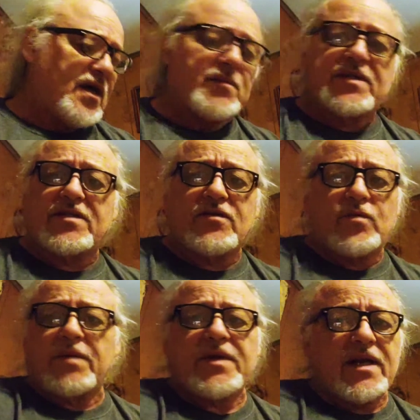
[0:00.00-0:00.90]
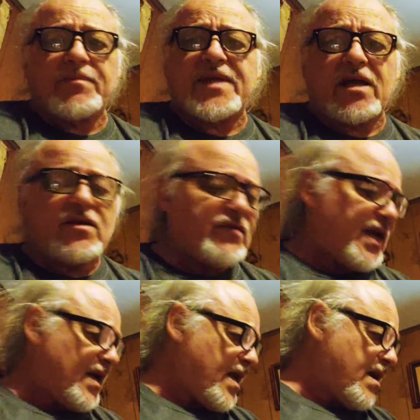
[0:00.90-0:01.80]
But the women, I'm telling you
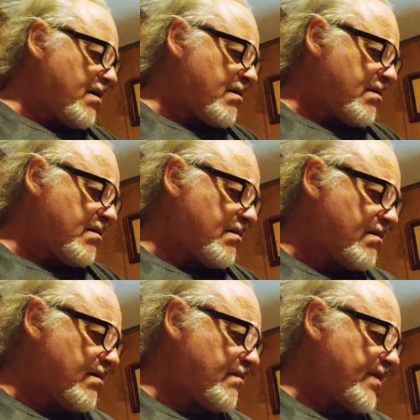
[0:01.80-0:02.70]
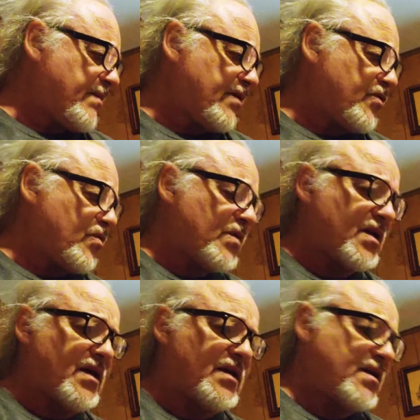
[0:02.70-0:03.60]
right now, maybe I'll do
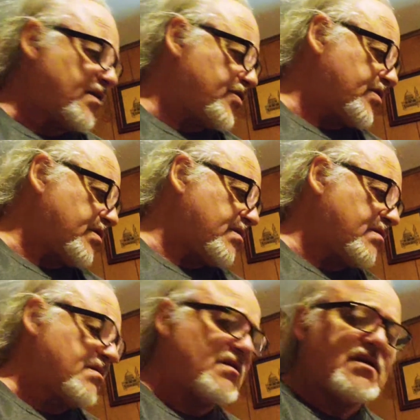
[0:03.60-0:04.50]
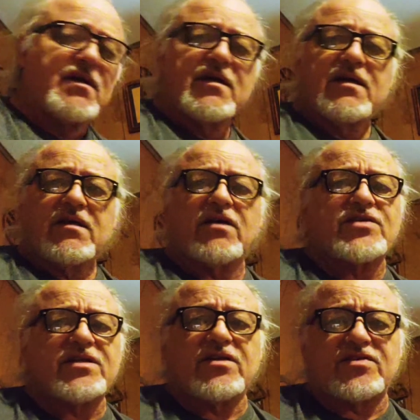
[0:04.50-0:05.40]
one on there, I should. Like,
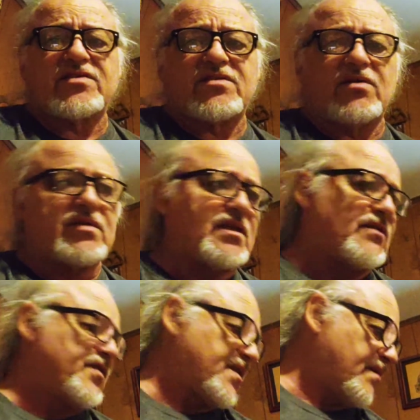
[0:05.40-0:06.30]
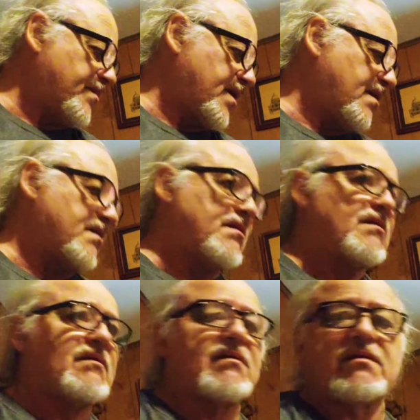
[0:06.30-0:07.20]
she does totally different than me.
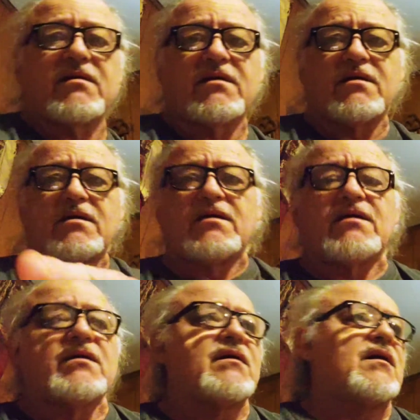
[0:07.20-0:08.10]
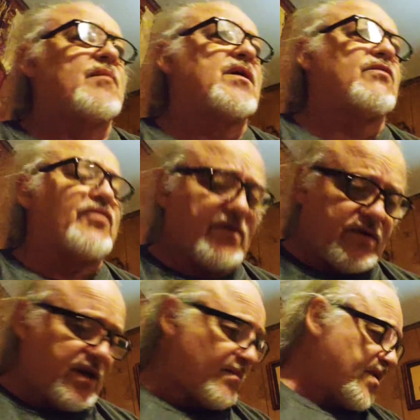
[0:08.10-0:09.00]
I'm on the
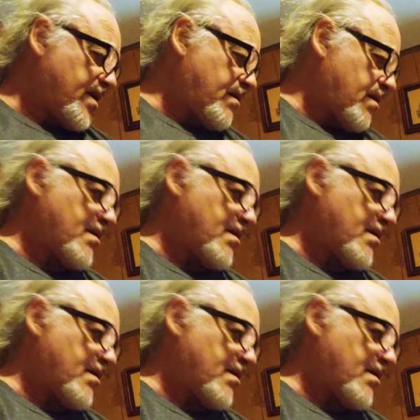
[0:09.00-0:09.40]
phone here, buddy.